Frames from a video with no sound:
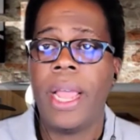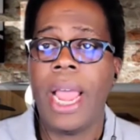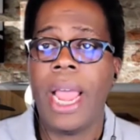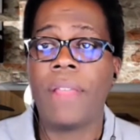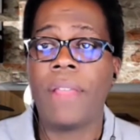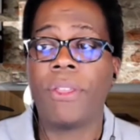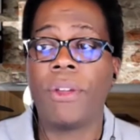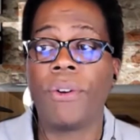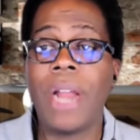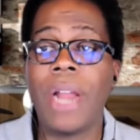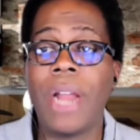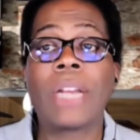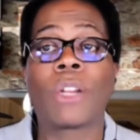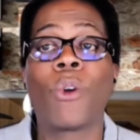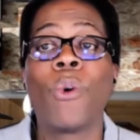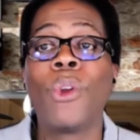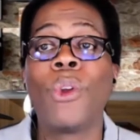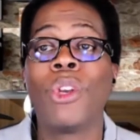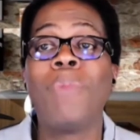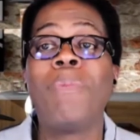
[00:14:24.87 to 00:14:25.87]
And they're not
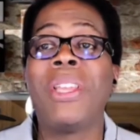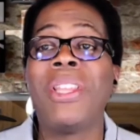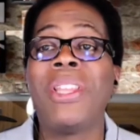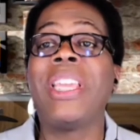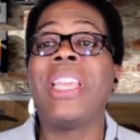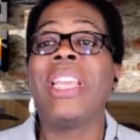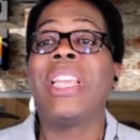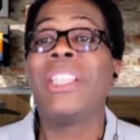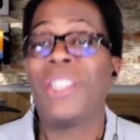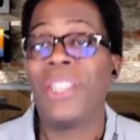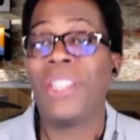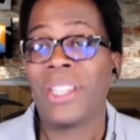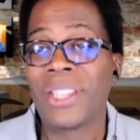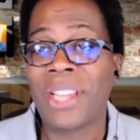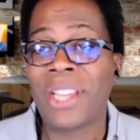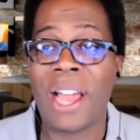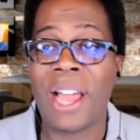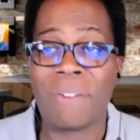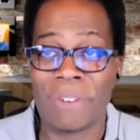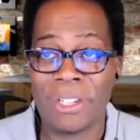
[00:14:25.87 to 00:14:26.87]
going to be the
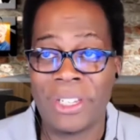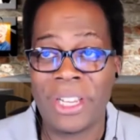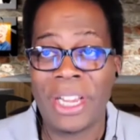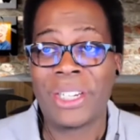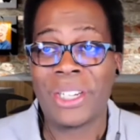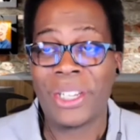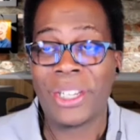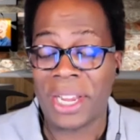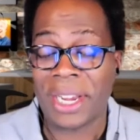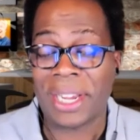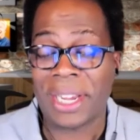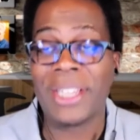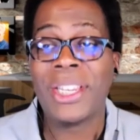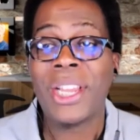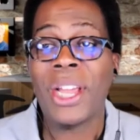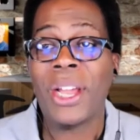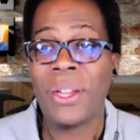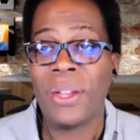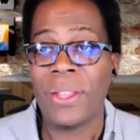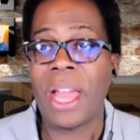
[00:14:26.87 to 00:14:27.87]
easiest conversations, I can
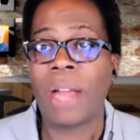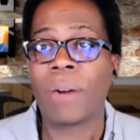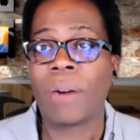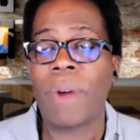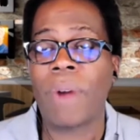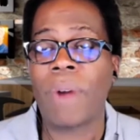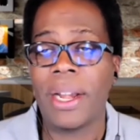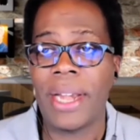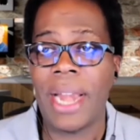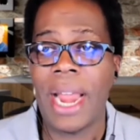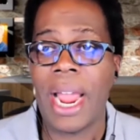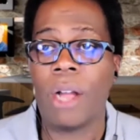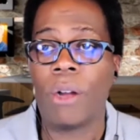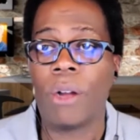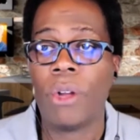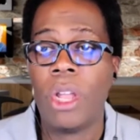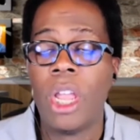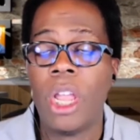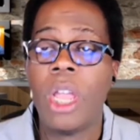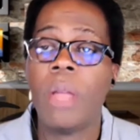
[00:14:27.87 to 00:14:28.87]
tell you that right now.
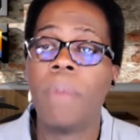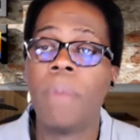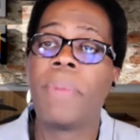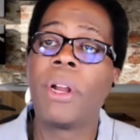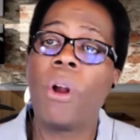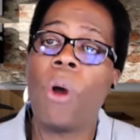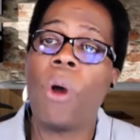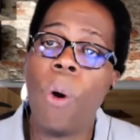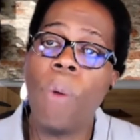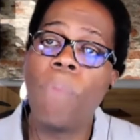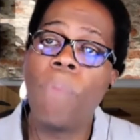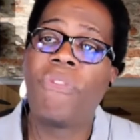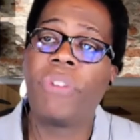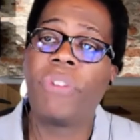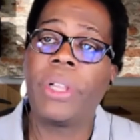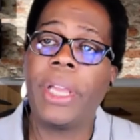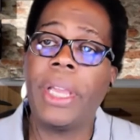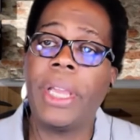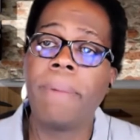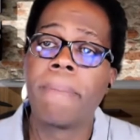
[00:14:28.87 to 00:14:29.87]
But
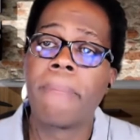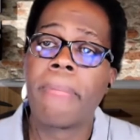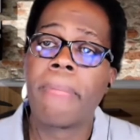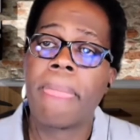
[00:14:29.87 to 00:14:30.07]
hopefully,